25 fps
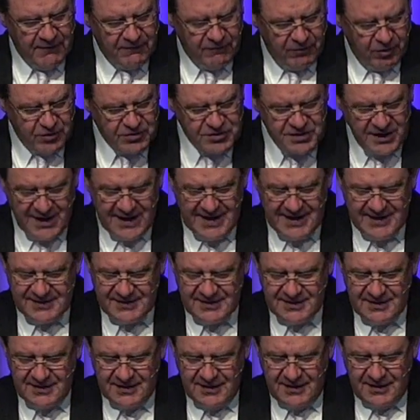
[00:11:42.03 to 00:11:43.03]
Verse
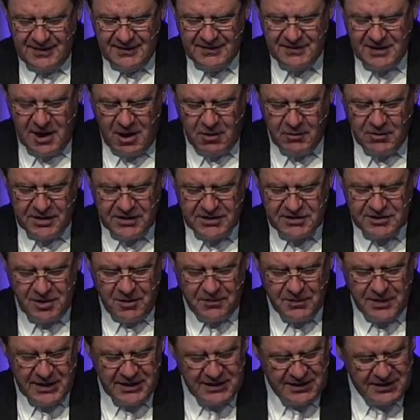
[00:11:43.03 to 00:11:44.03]
8, notice,
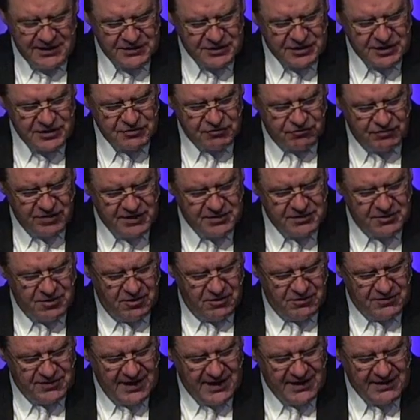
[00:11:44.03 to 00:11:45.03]
obedience is
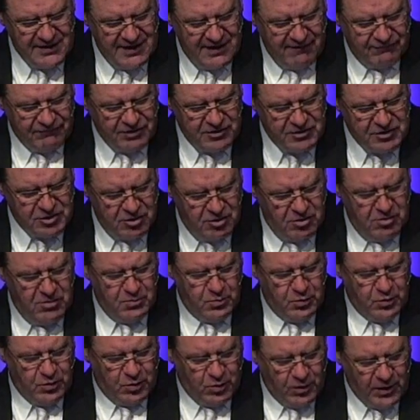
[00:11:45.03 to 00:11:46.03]
rendered. They left the
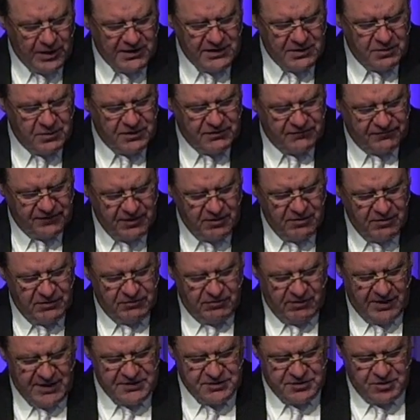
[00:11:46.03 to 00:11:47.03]
tomb quickly with fear and
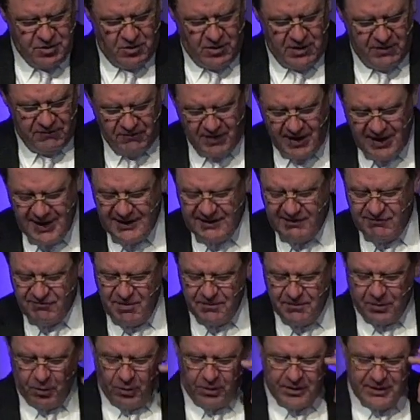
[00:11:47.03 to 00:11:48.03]
great joy, ran and
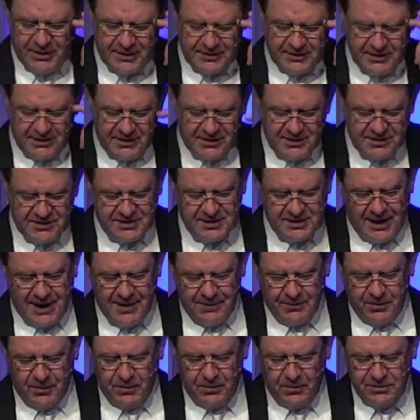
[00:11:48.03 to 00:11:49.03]
reported it to the
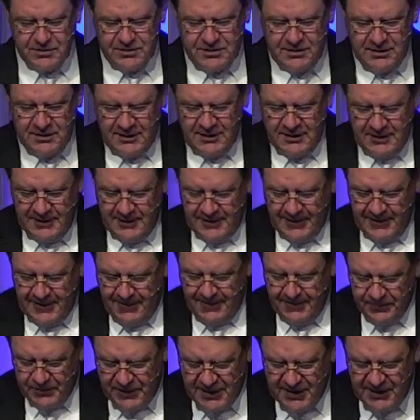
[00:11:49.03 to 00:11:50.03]
disciples.
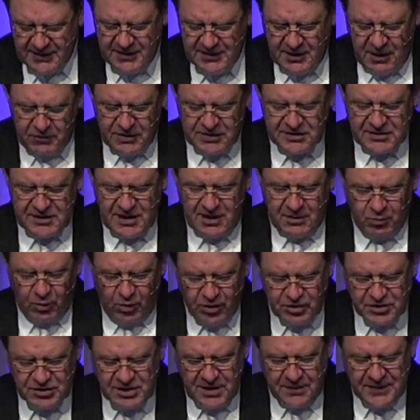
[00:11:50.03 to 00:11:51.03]
Then notice that
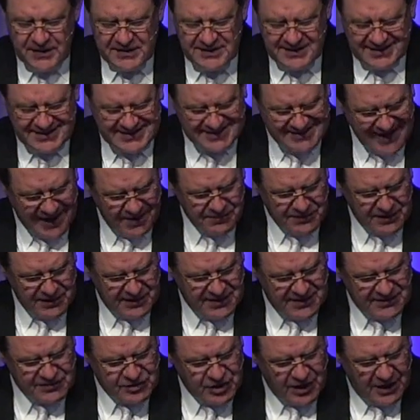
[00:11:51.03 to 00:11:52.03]
worship is
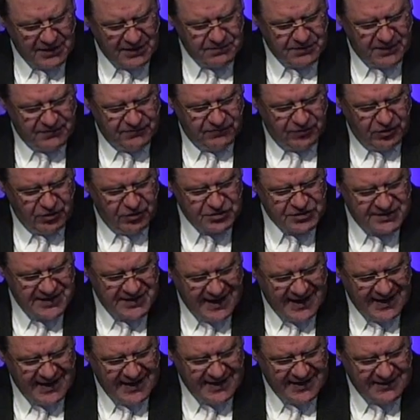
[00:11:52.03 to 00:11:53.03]
accepted in verse
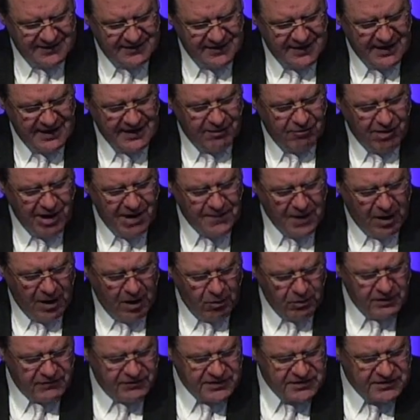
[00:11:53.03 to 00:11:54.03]
9. They grab
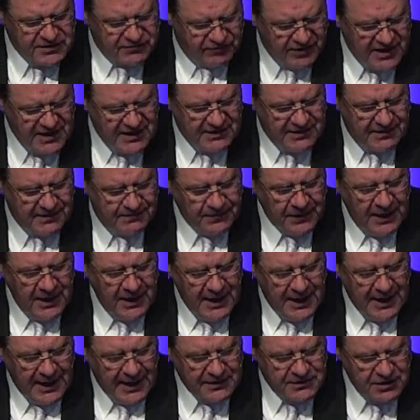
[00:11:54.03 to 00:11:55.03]
hold of his feet
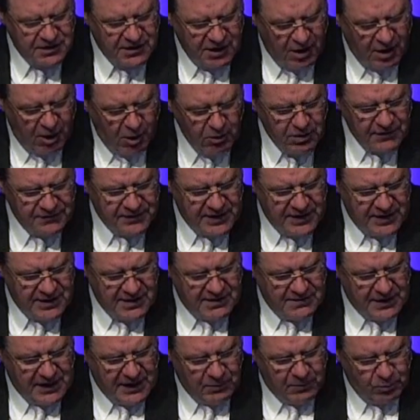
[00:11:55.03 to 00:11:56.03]
and took hold of
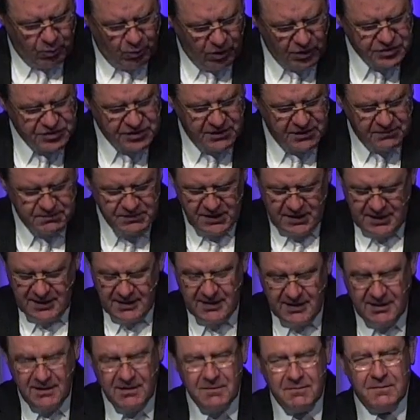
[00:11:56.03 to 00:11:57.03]
him and worshiped
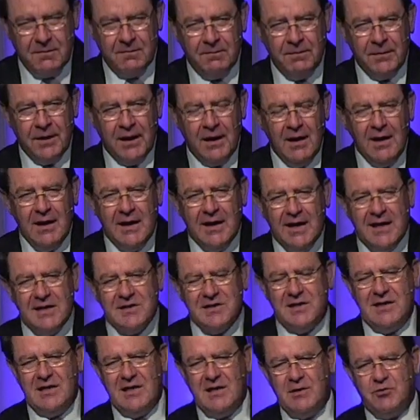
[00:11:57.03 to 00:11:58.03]
him.
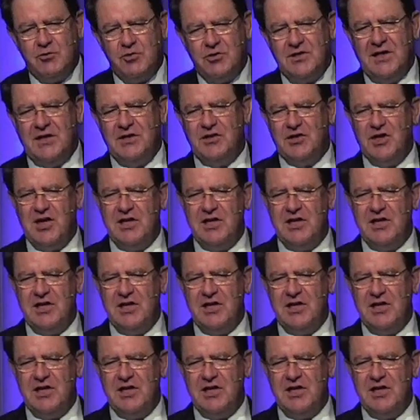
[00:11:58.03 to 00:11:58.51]
Isn't it interesting?